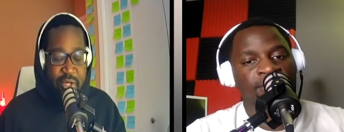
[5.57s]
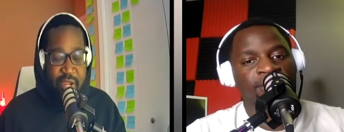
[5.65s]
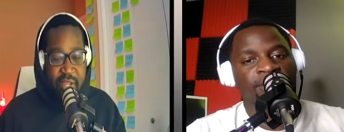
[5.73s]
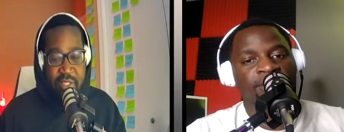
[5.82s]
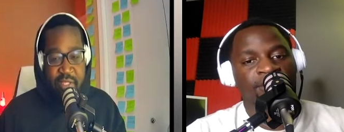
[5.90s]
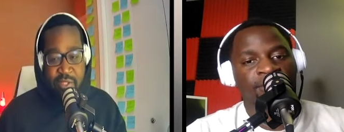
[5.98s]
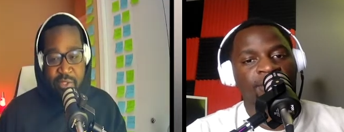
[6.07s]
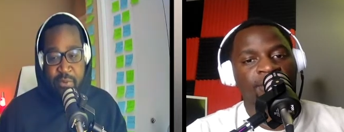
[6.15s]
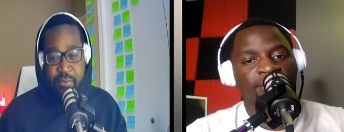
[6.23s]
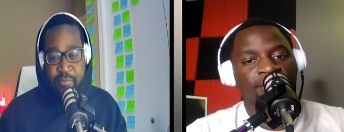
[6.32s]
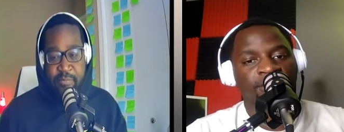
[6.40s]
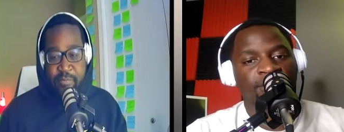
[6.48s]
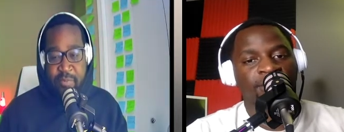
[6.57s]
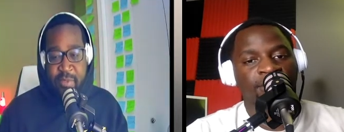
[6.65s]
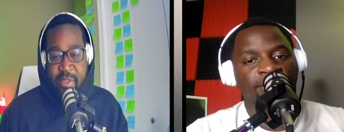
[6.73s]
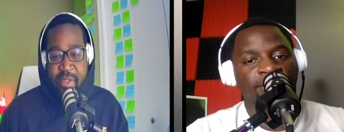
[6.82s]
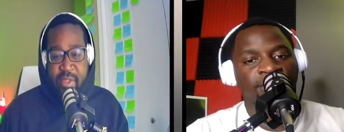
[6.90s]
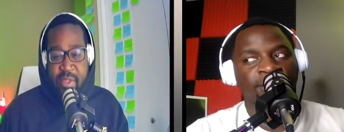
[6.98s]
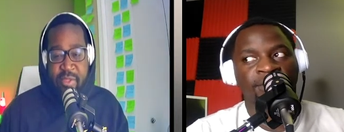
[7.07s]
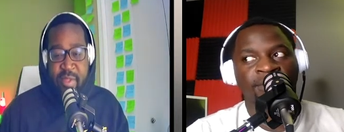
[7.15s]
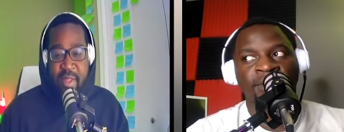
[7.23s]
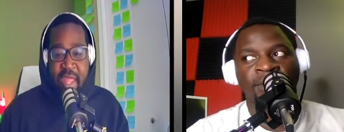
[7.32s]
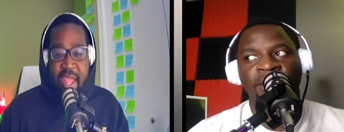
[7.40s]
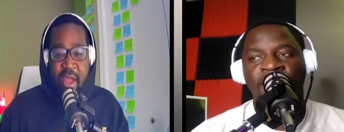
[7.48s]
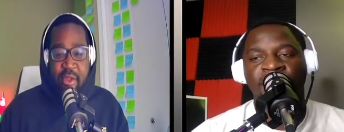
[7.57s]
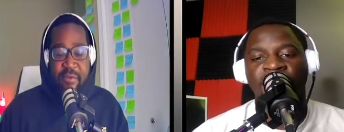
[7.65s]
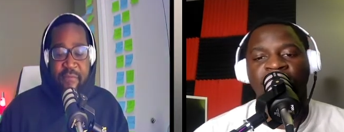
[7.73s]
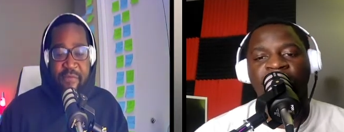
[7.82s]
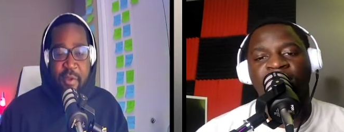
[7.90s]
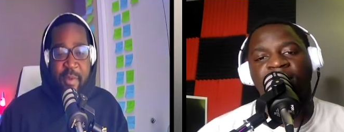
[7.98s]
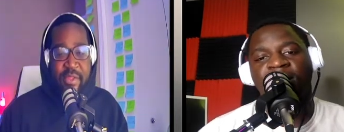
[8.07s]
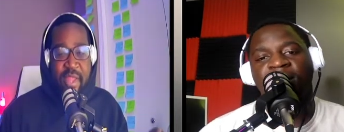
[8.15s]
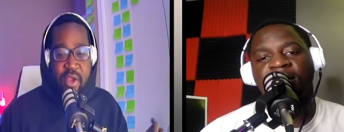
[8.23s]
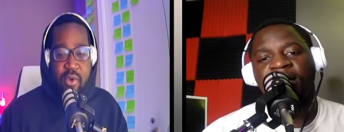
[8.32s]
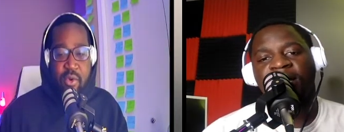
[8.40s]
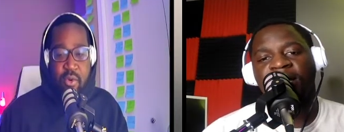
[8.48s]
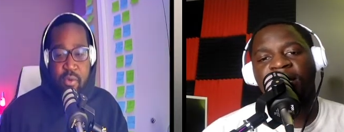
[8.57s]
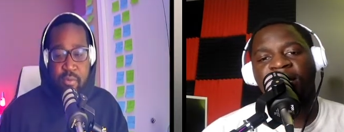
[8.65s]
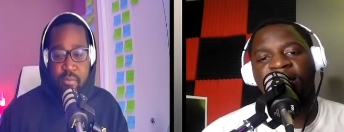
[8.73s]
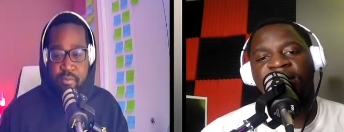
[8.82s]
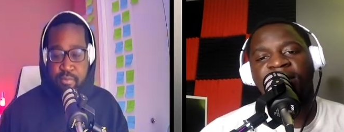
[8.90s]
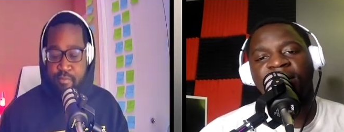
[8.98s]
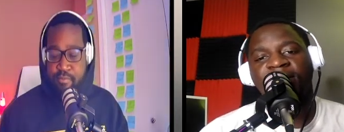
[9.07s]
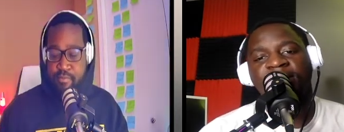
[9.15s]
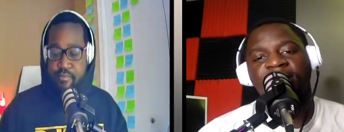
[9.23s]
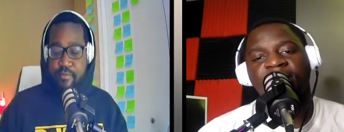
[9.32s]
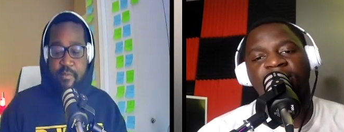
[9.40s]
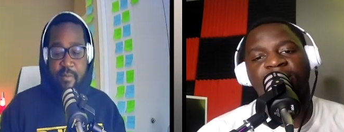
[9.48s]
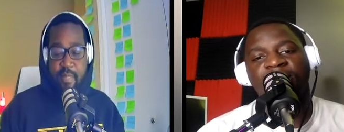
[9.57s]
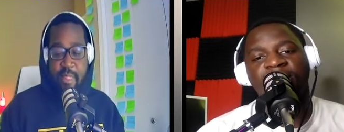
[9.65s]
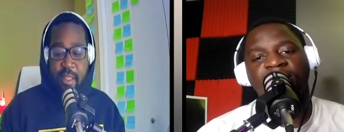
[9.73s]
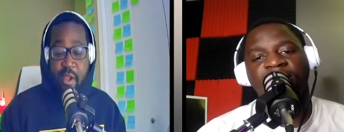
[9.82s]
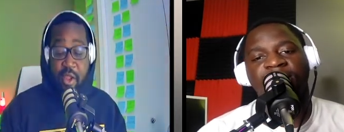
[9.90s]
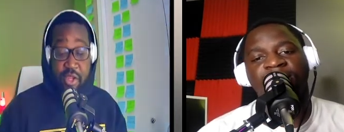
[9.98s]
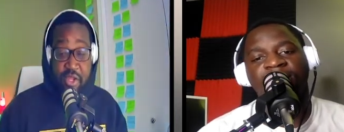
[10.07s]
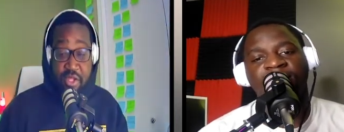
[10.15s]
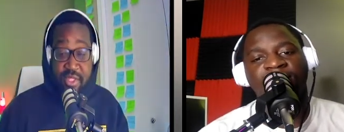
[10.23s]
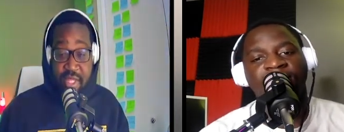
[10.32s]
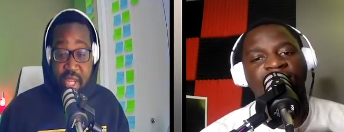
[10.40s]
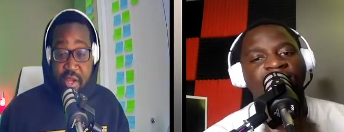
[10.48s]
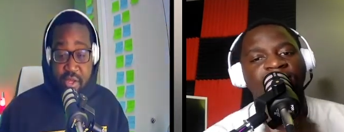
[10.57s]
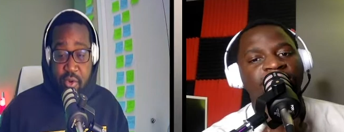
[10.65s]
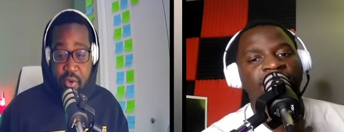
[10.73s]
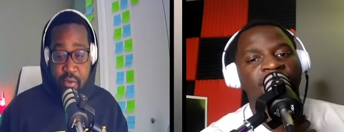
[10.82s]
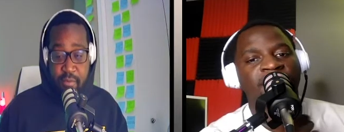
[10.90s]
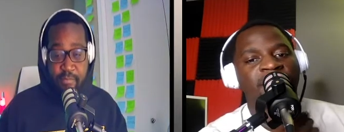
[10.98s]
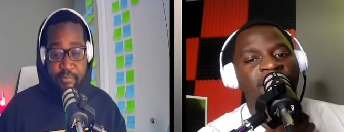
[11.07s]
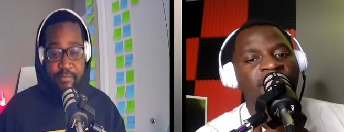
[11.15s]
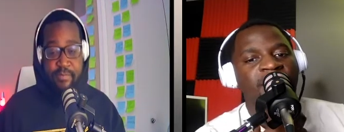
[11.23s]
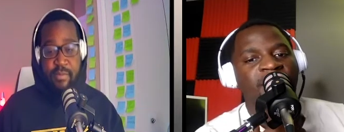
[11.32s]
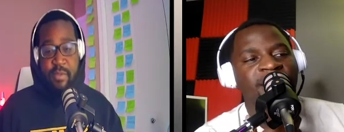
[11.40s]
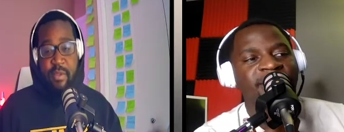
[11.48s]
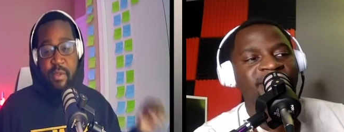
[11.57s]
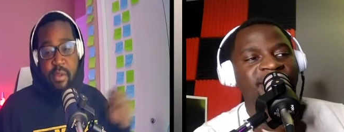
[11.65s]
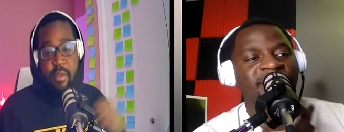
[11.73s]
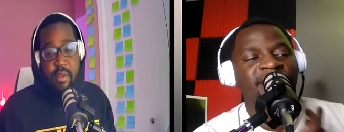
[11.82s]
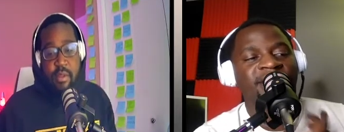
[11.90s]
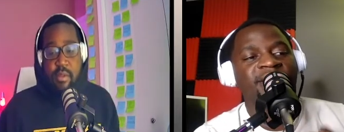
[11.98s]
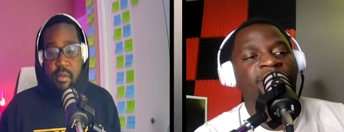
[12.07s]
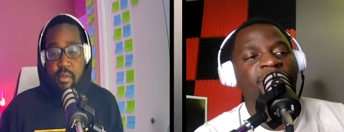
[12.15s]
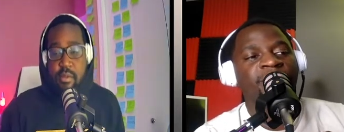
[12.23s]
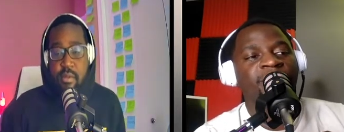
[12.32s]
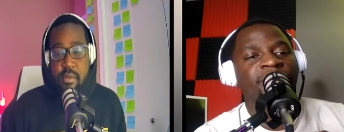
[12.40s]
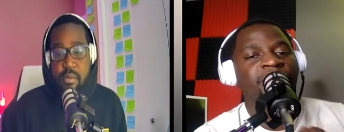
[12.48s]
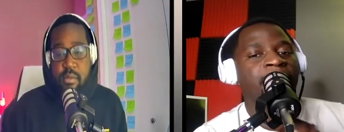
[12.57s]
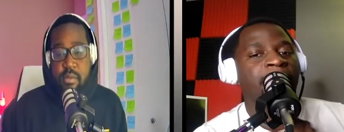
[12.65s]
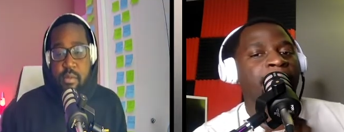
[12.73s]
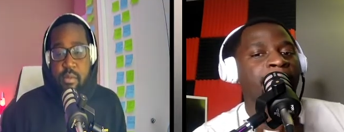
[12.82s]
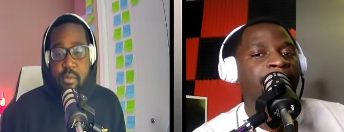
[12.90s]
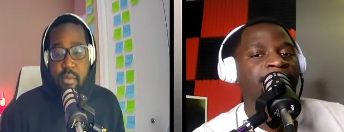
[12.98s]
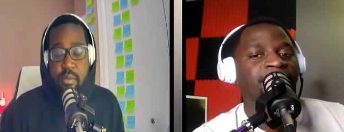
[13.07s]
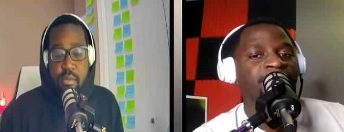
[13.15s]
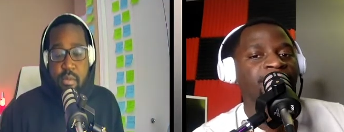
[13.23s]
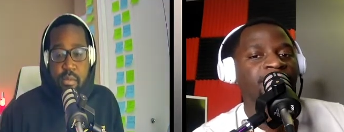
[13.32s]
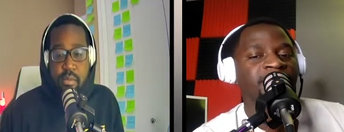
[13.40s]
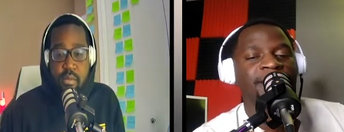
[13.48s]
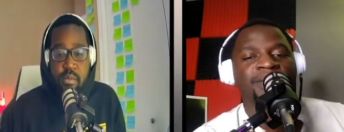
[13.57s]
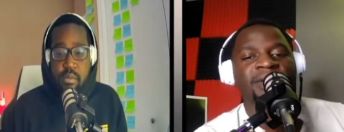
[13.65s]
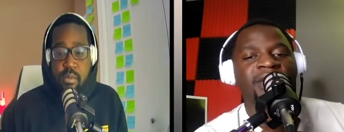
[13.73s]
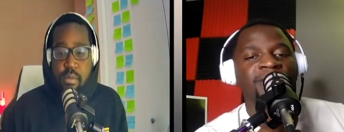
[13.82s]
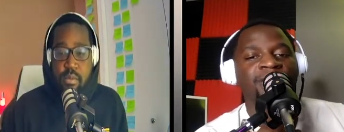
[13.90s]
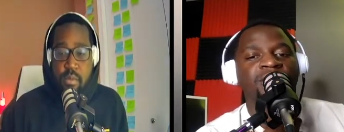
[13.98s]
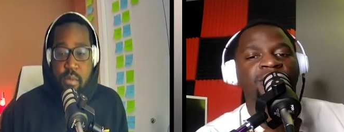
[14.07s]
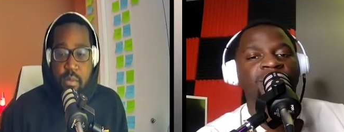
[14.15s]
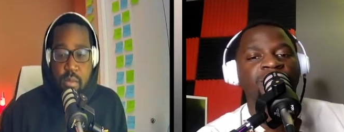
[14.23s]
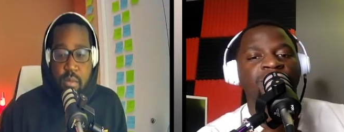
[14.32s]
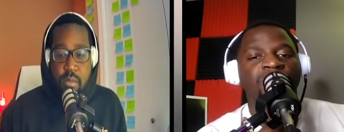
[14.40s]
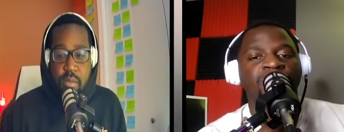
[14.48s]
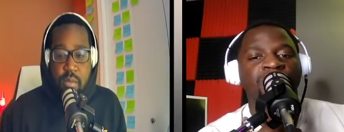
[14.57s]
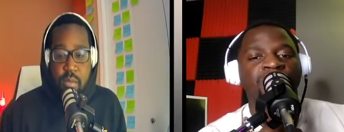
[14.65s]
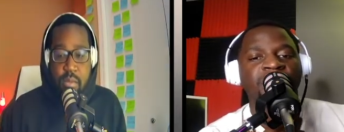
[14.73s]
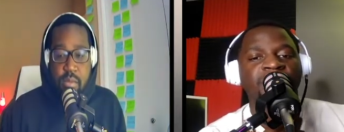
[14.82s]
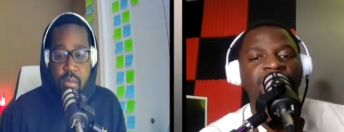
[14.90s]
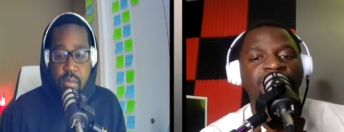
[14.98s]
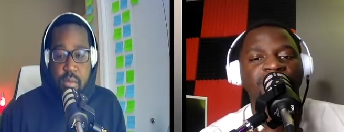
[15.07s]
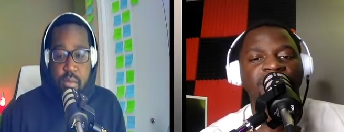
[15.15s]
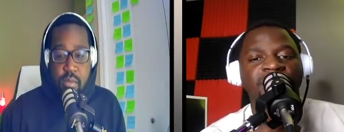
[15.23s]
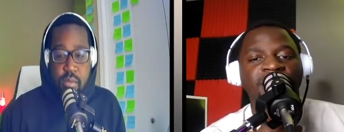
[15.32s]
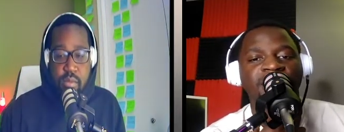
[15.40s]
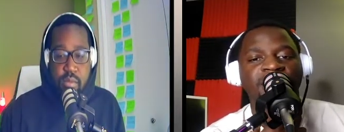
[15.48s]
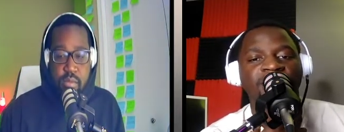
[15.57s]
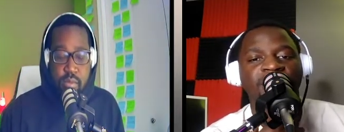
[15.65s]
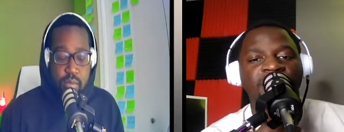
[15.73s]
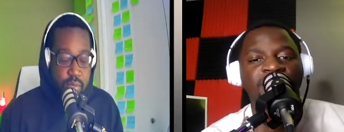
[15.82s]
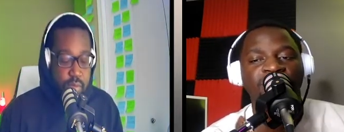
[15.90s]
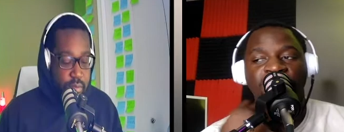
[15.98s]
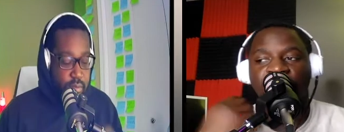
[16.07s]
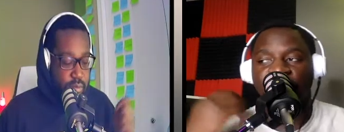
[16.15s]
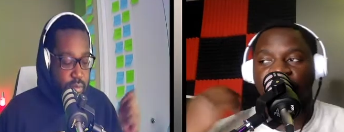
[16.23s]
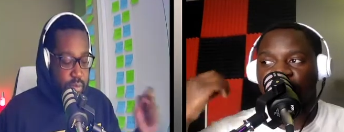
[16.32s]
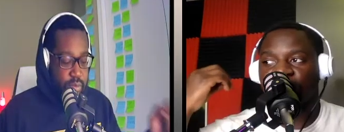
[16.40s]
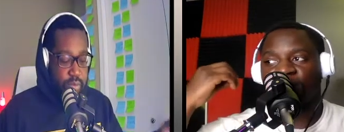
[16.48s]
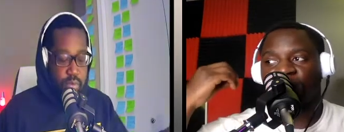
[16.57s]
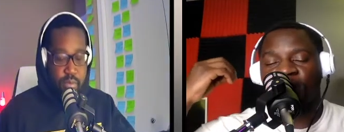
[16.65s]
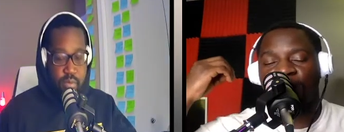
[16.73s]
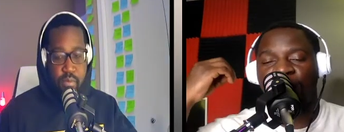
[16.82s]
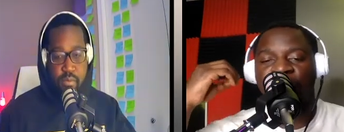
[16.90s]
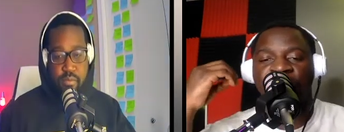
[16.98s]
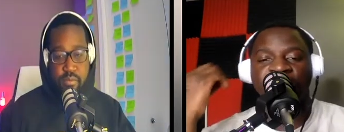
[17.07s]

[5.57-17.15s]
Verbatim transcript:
Speaker 1: is trying to do. So like, how do and you feel about scary that part? Are you you're scared of the I goal?
Speaker 2: Put, yeah, being able to so, so being able to connect eh, like the the they're putting these chips in people.